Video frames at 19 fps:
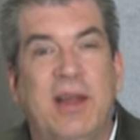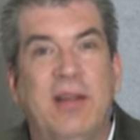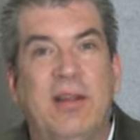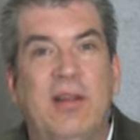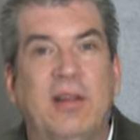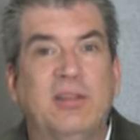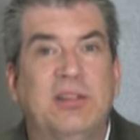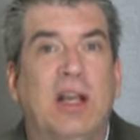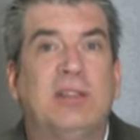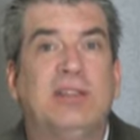
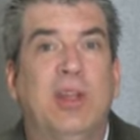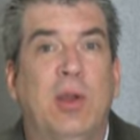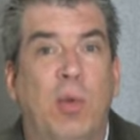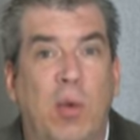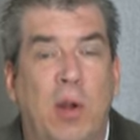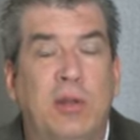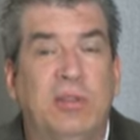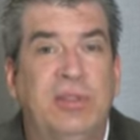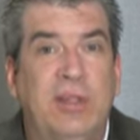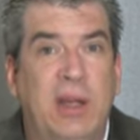there's actually a
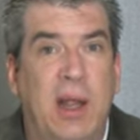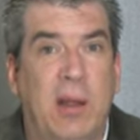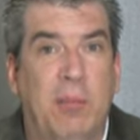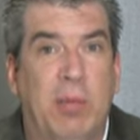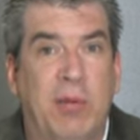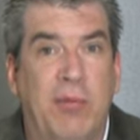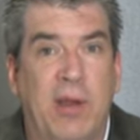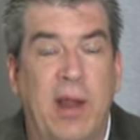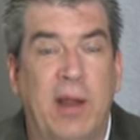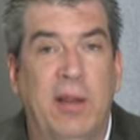worksheet I'm
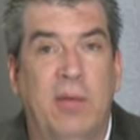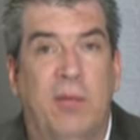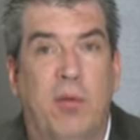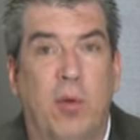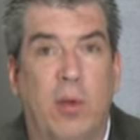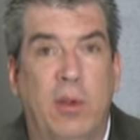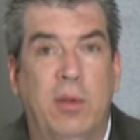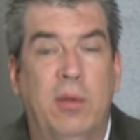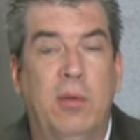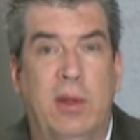providing
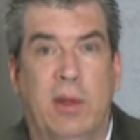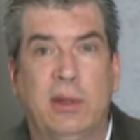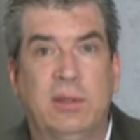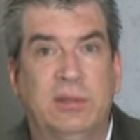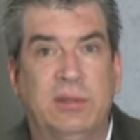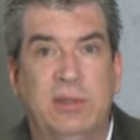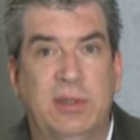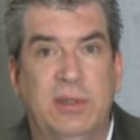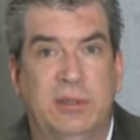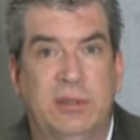for you, and
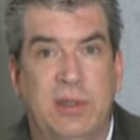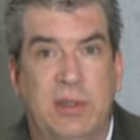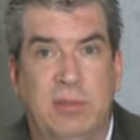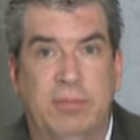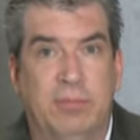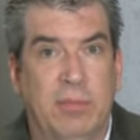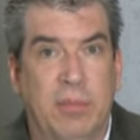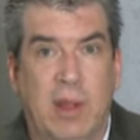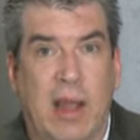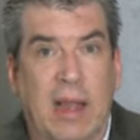it's
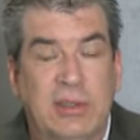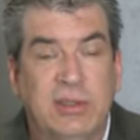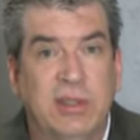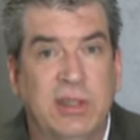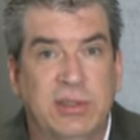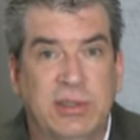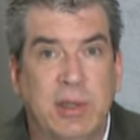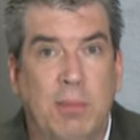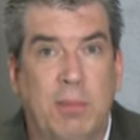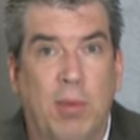actually
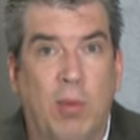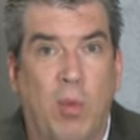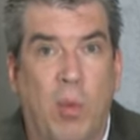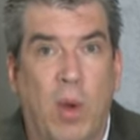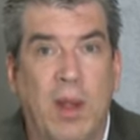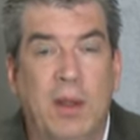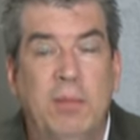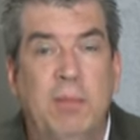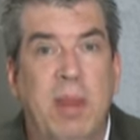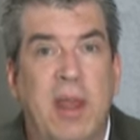a simple
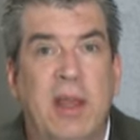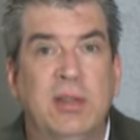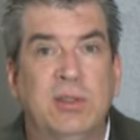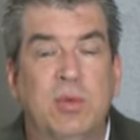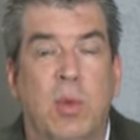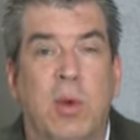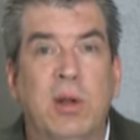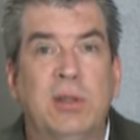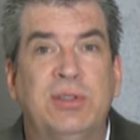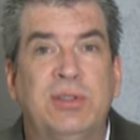1-page
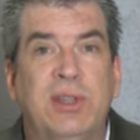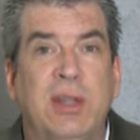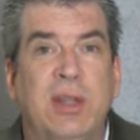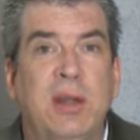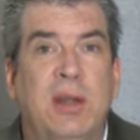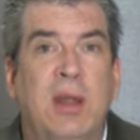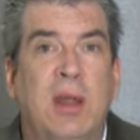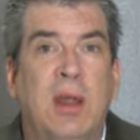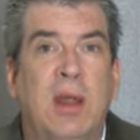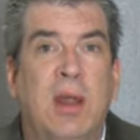
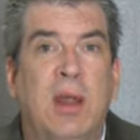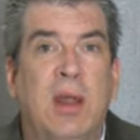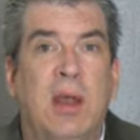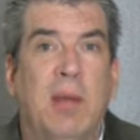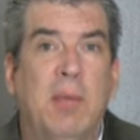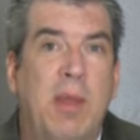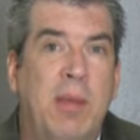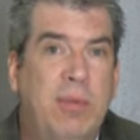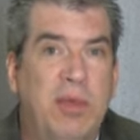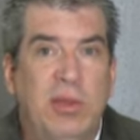worksheet,
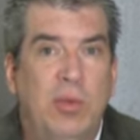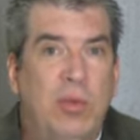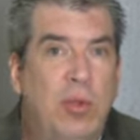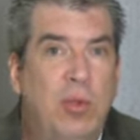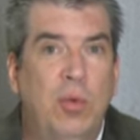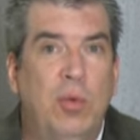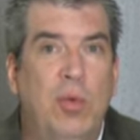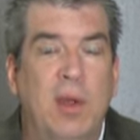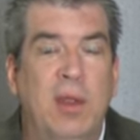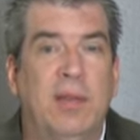maybe
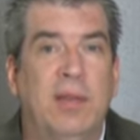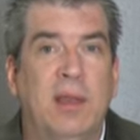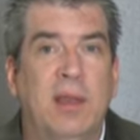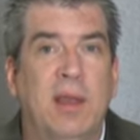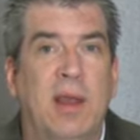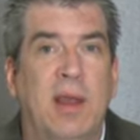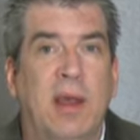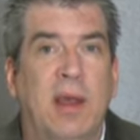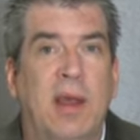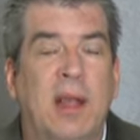2 with
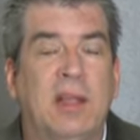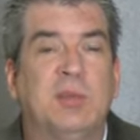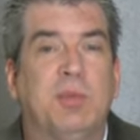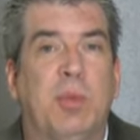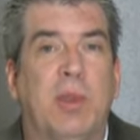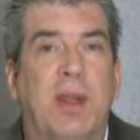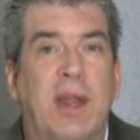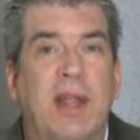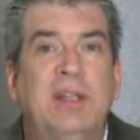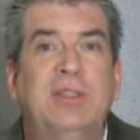the
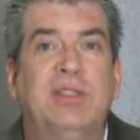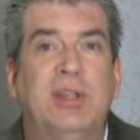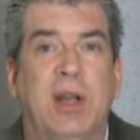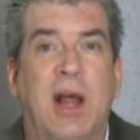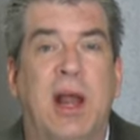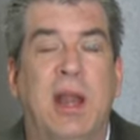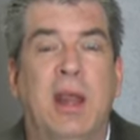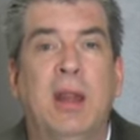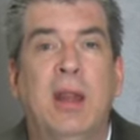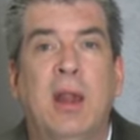explanation
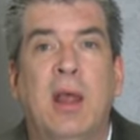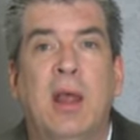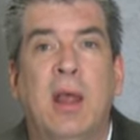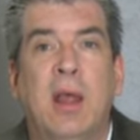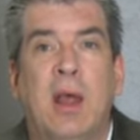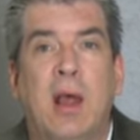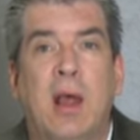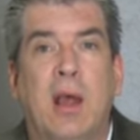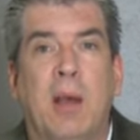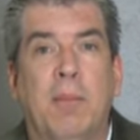on it,
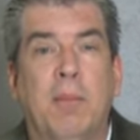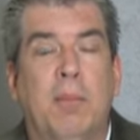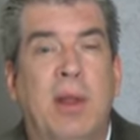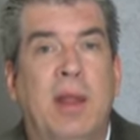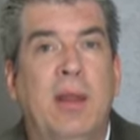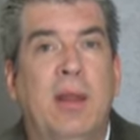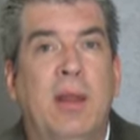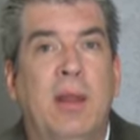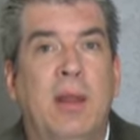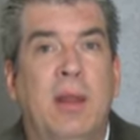
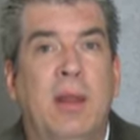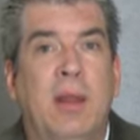but